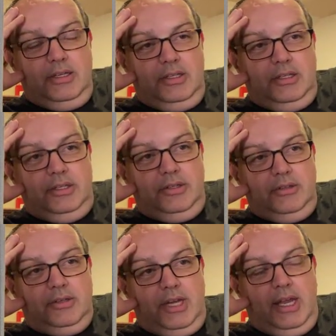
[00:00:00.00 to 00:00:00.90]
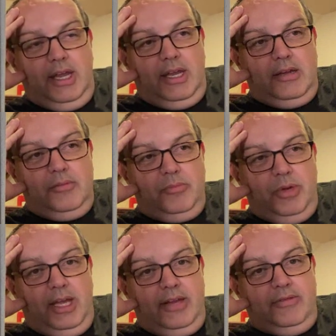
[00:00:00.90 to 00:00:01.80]
you can
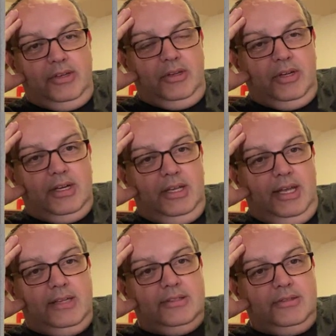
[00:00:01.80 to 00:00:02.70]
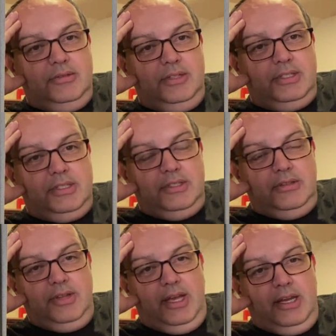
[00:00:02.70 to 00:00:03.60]
pay for like cloud storage to
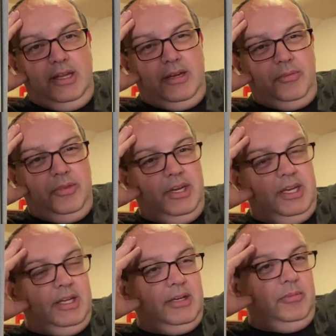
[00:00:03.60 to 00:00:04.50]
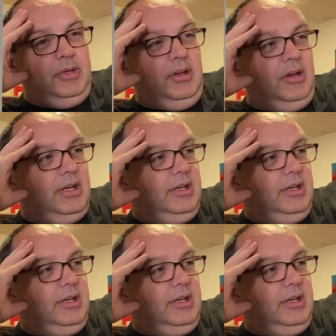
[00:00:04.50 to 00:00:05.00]
do that. And I'm thinking it'll be like